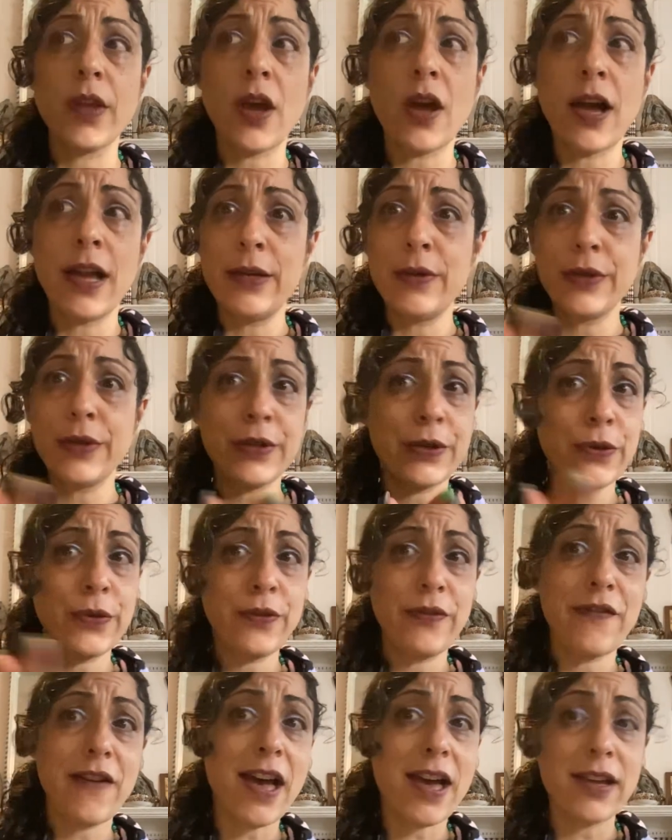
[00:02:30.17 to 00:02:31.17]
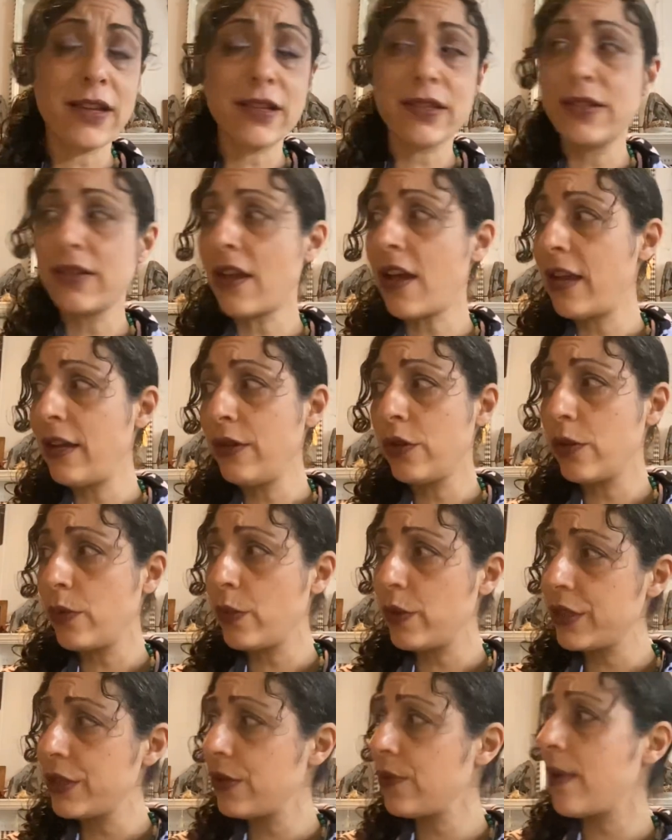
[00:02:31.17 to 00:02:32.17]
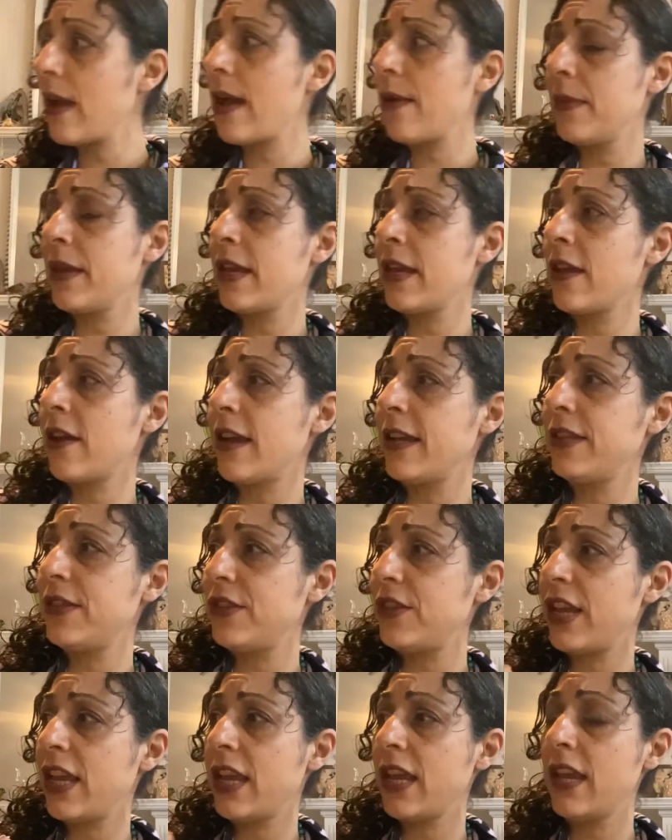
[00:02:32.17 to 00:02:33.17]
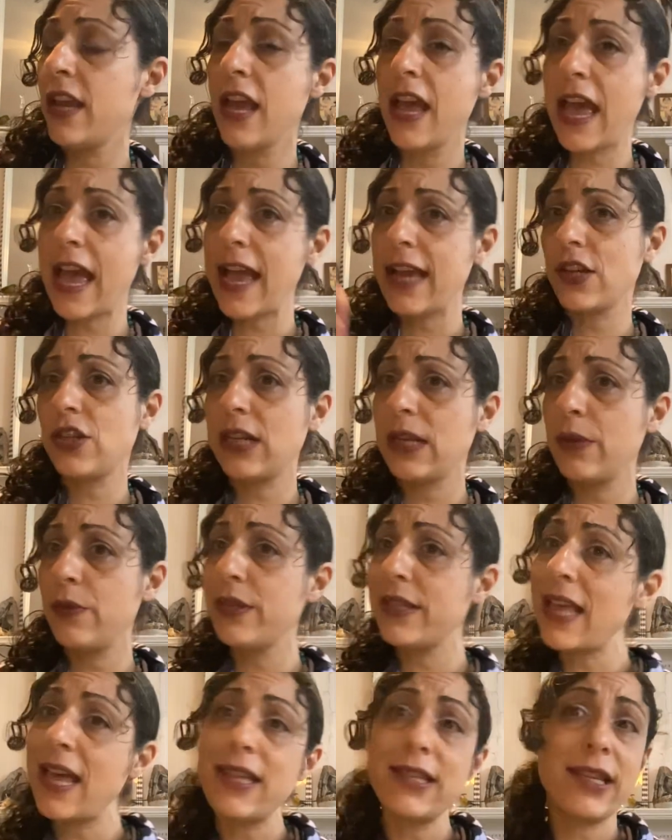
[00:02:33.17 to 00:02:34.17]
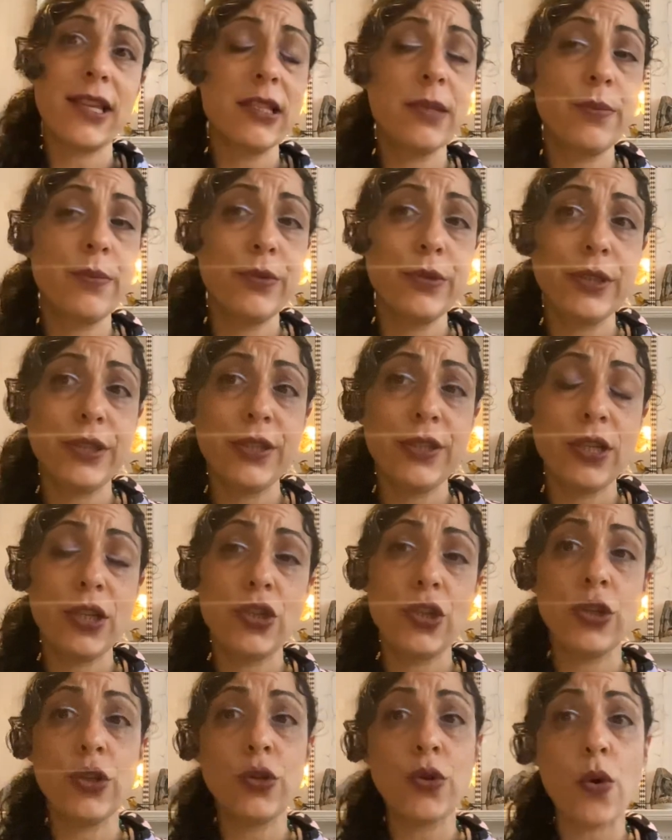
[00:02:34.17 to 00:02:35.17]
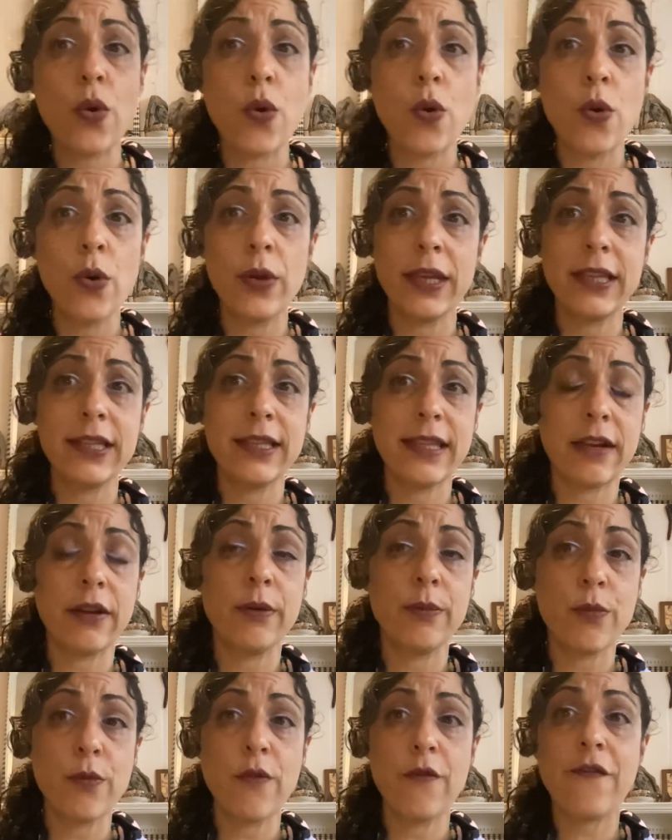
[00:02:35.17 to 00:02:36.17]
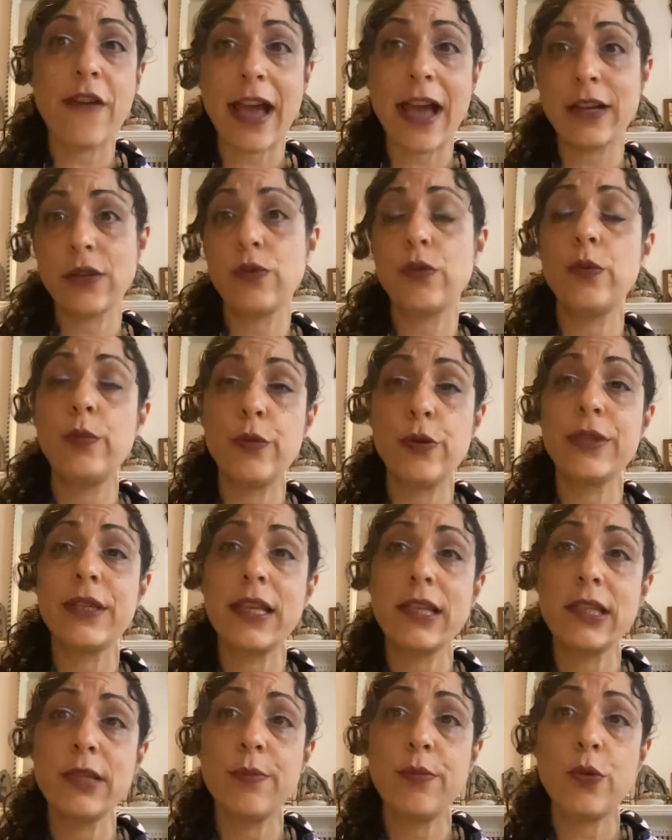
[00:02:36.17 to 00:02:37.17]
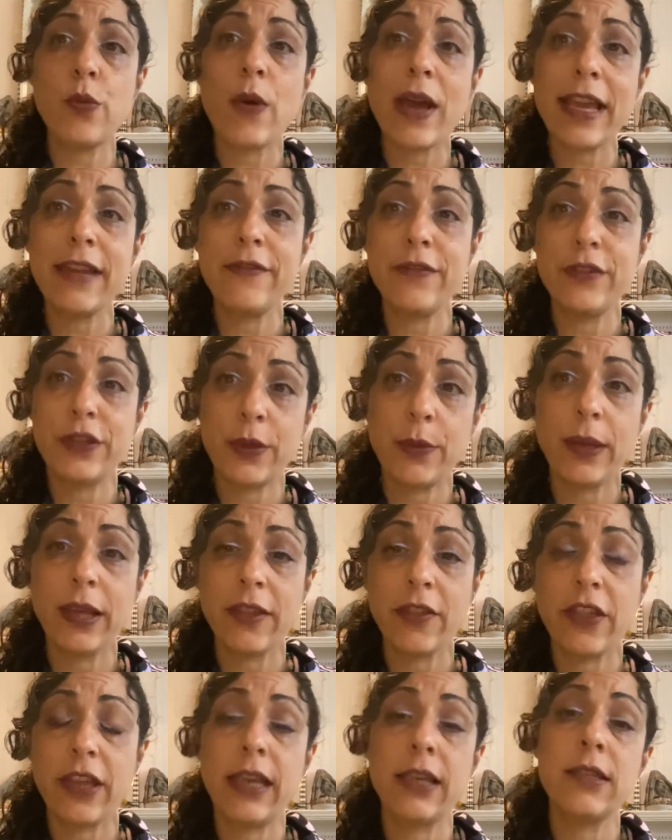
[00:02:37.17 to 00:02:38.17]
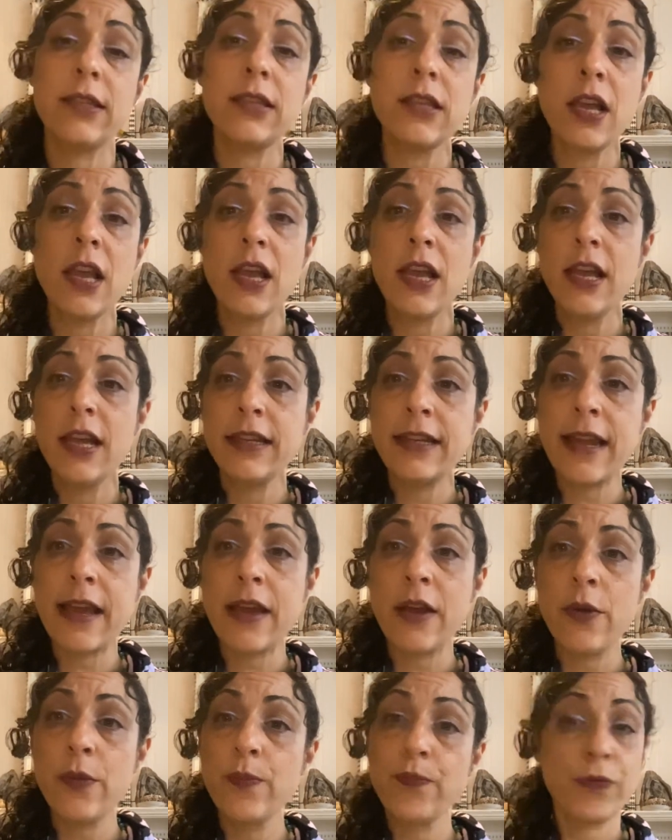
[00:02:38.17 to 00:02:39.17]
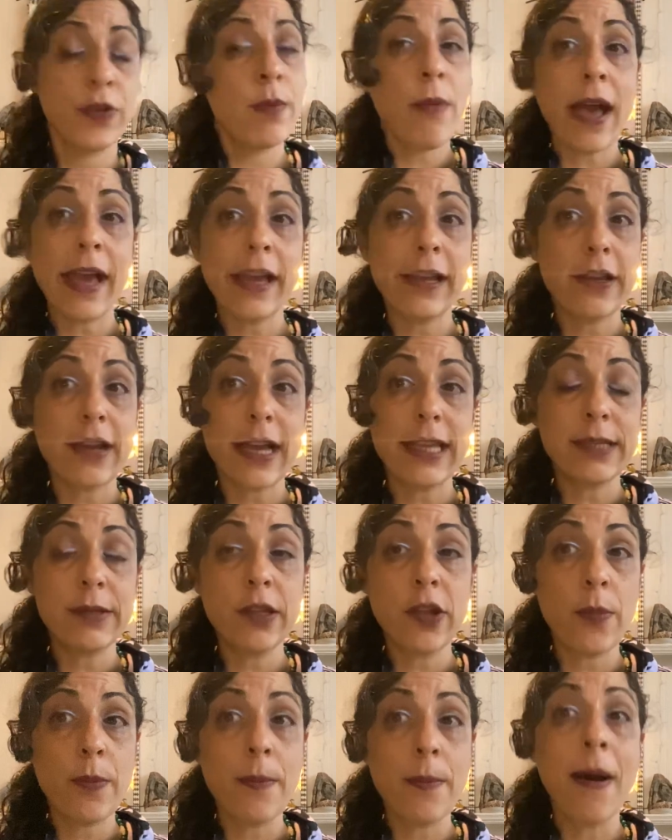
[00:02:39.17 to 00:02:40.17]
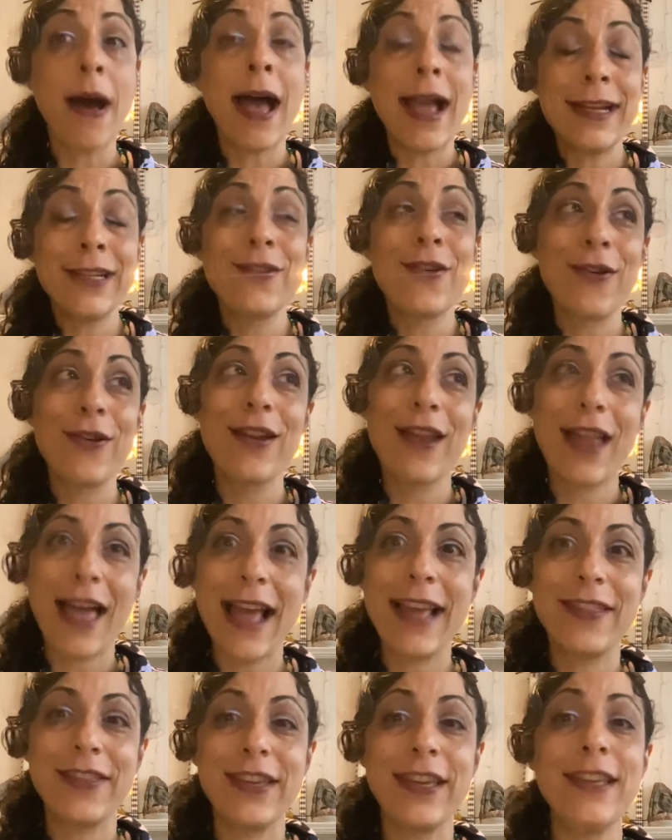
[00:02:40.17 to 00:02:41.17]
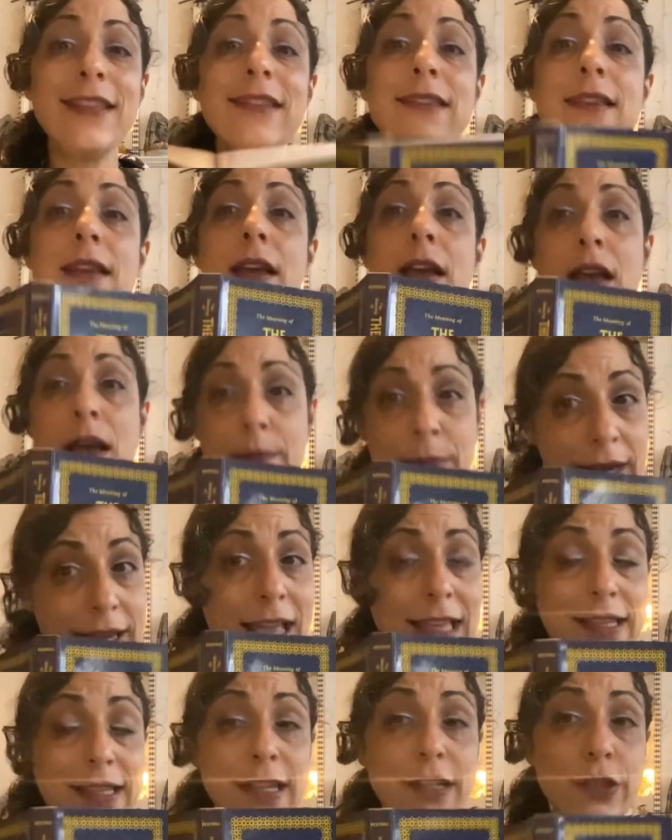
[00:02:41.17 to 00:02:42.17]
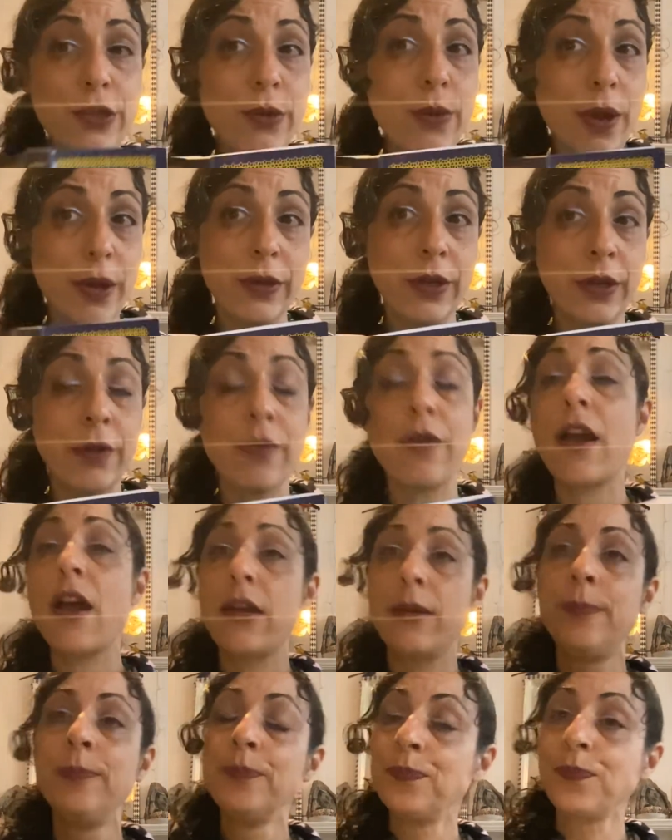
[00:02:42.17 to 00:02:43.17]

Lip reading: I look at all the facts. I look at what's around me. I see, actually, was that a sensible decision, or is there a more factual, more sensible way of doing things? Now, you might guys not might not like this, but yes, I do own a Quran.